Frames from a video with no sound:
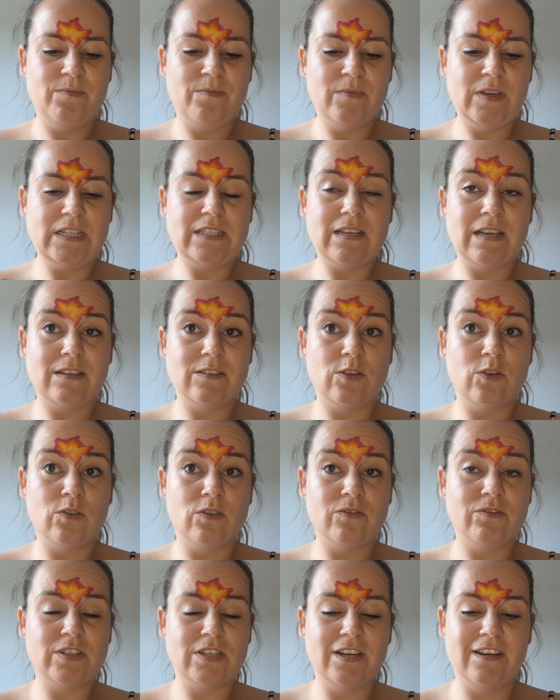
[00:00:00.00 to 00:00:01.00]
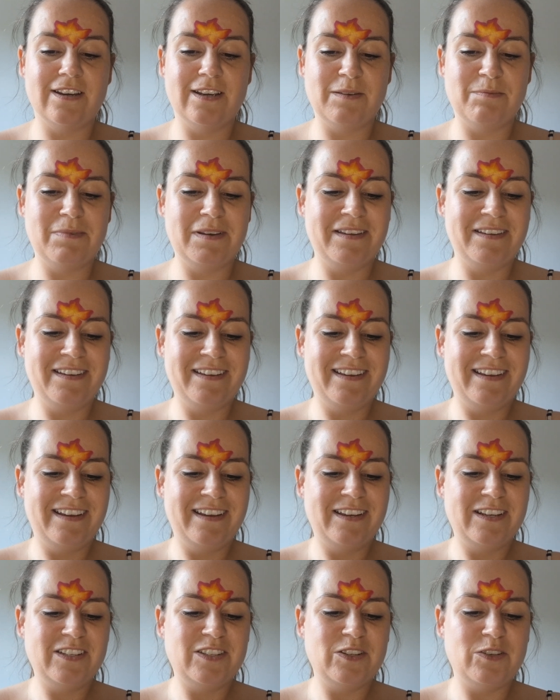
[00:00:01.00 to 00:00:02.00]
It takes a lot of time
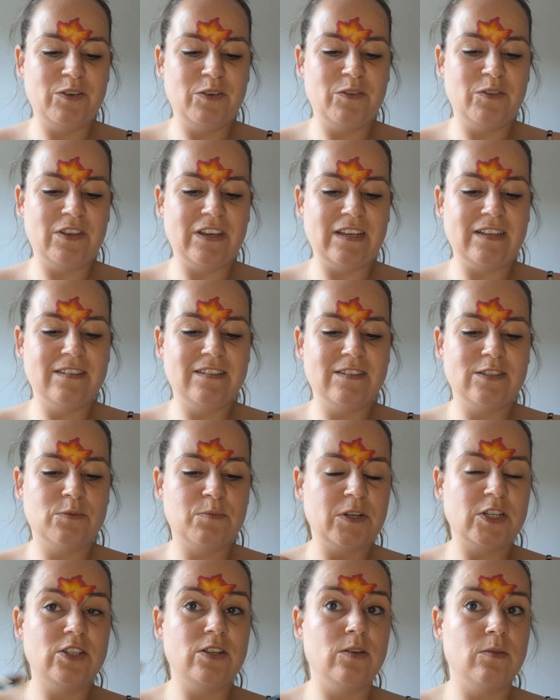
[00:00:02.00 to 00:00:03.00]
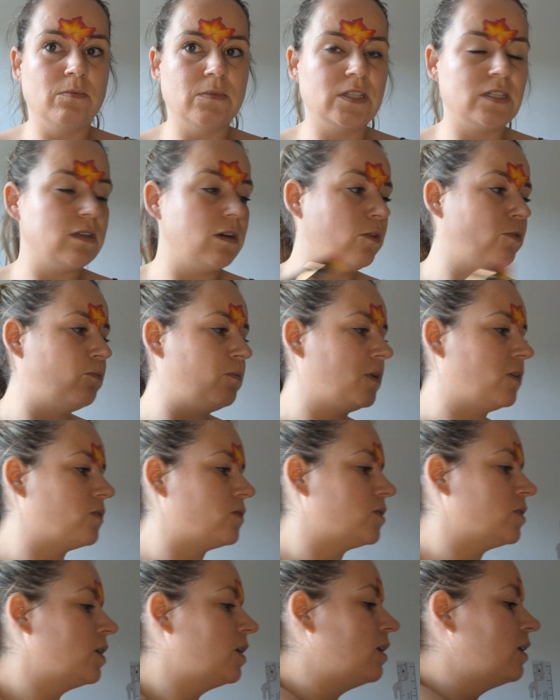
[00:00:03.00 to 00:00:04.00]
to do this, especially on myself,
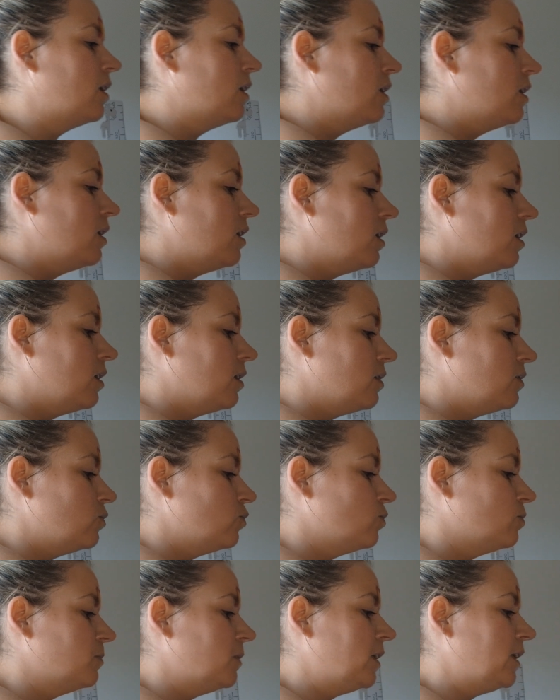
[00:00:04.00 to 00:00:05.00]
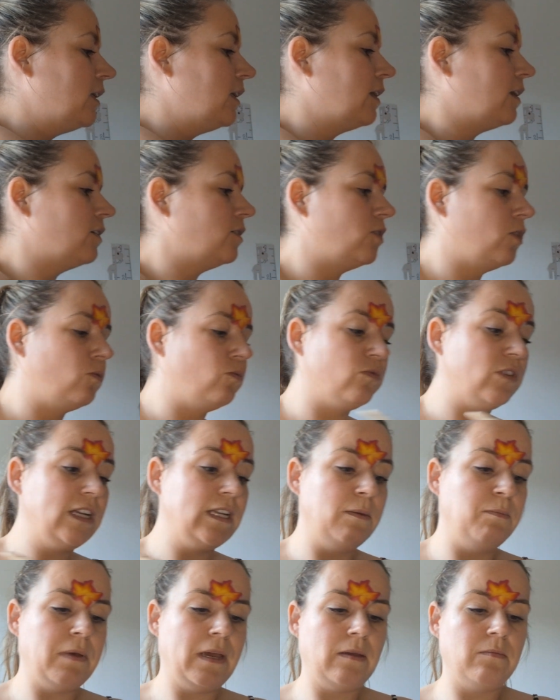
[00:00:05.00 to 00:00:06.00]
because normally I don't
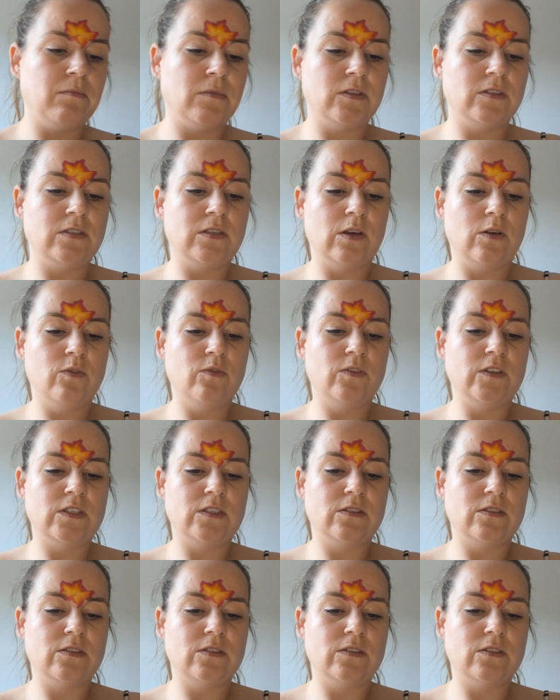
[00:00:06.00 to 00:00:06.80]
really paint myself.